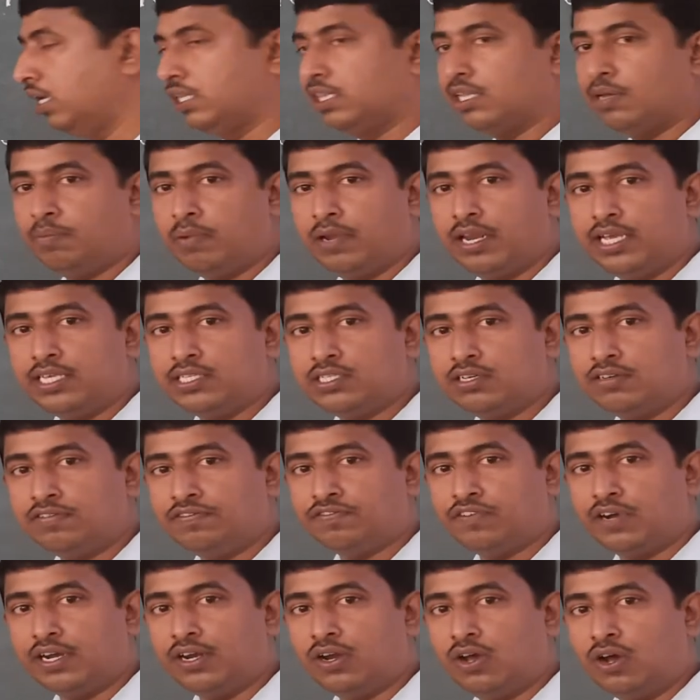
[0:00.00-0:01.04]
in the place of
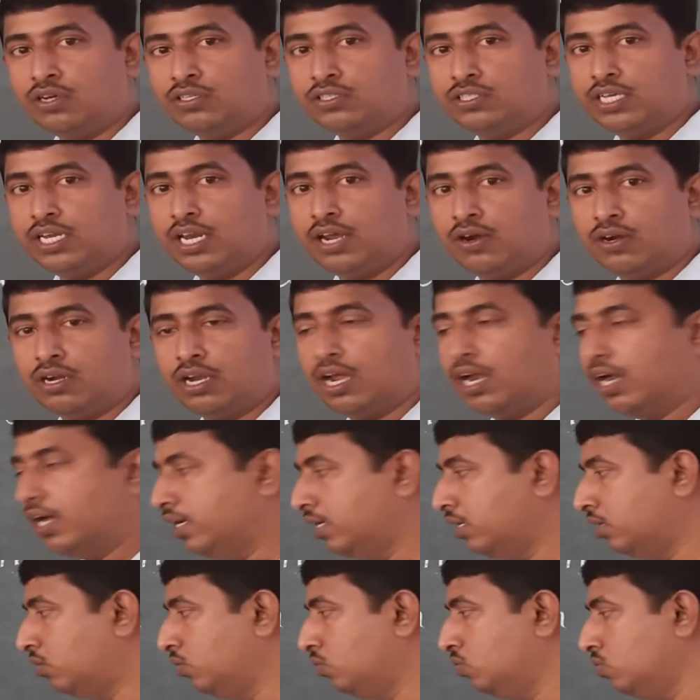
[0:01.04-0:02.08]
one oxygen, I have to
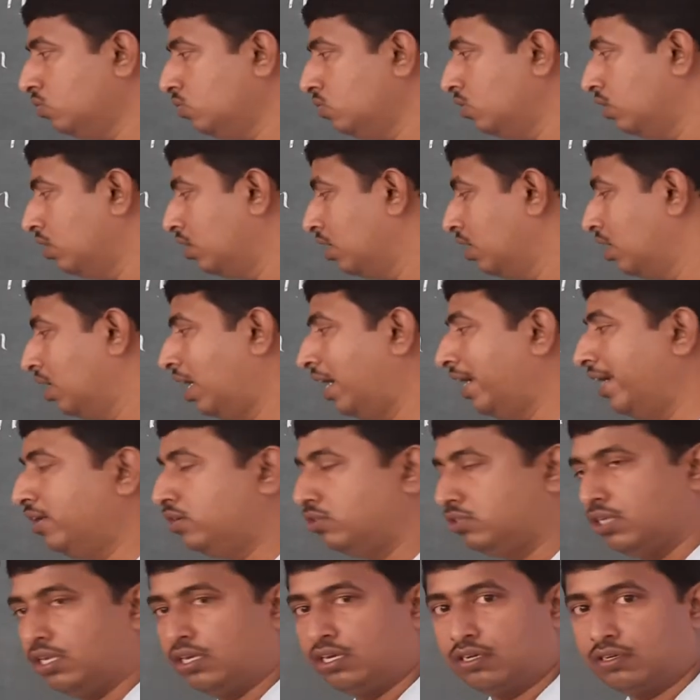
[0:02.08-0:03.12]
add two
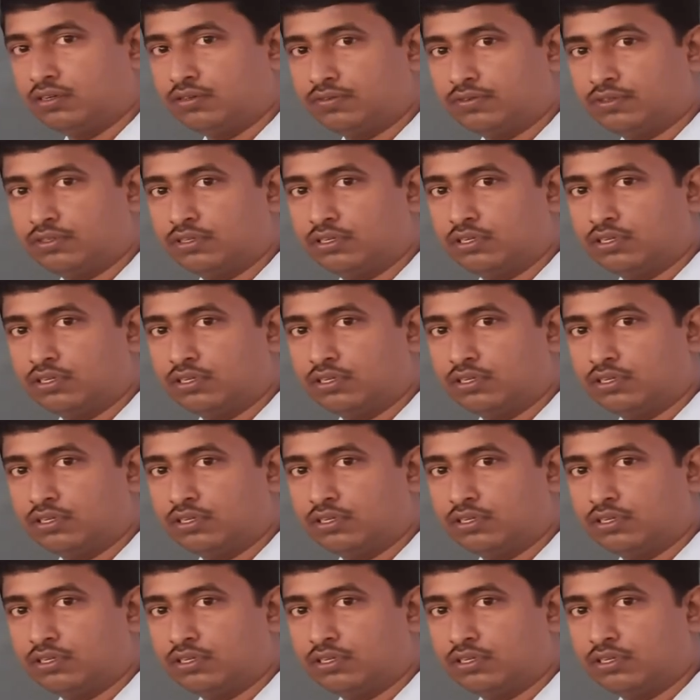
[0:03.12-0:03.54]
hydrogen.